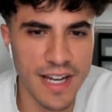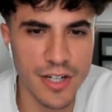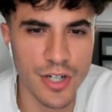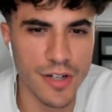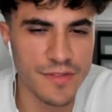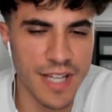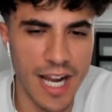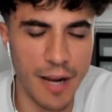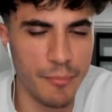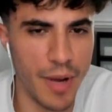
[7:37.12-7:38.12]
curved.
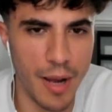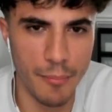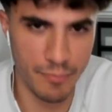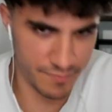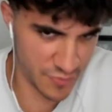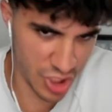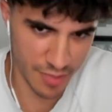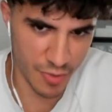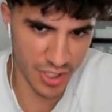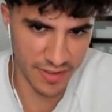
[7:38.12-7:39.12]
I'm I'm check
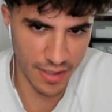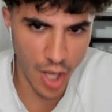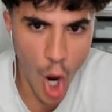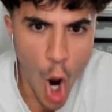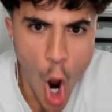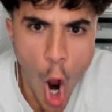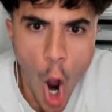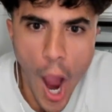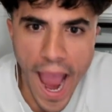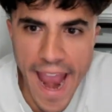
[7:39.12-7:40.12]
marking that.
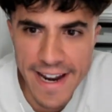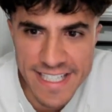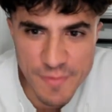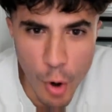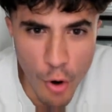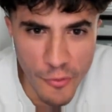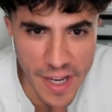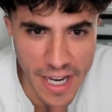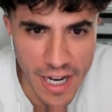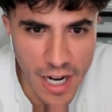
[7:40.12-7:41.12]
And it's
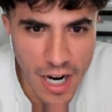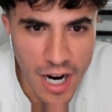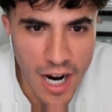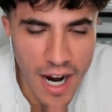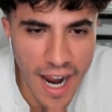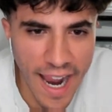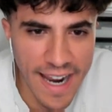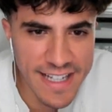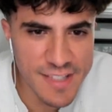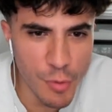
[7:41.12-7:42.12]
moving! And
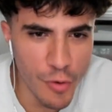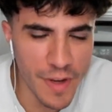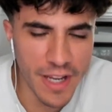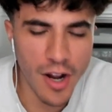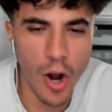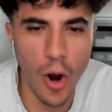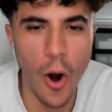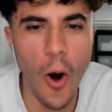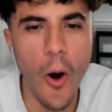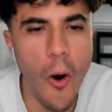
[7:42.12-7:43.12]
it's moving!
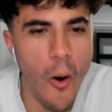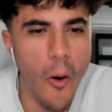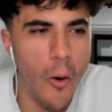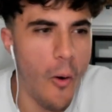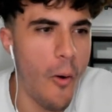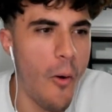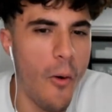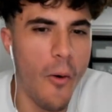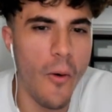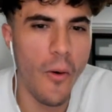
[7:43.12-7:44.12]

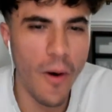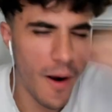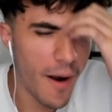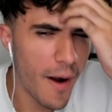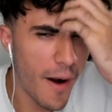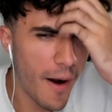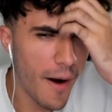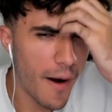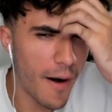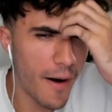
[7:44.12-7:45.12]
Oh!
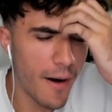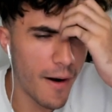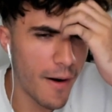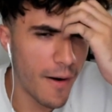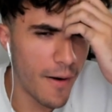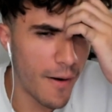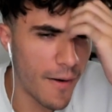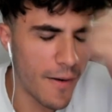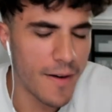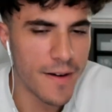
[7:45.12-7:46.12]

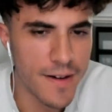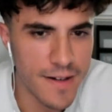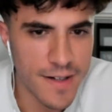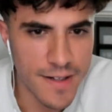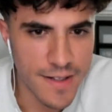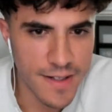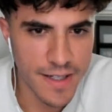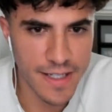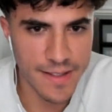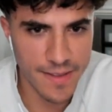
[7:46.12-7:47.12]
oh.
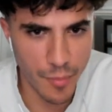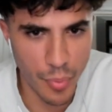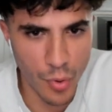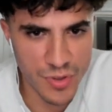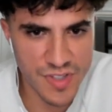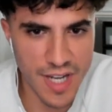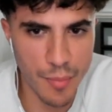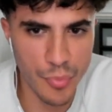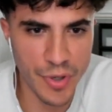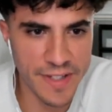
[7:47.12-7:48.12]
The pole just
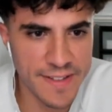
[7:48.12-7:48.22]
got bricked.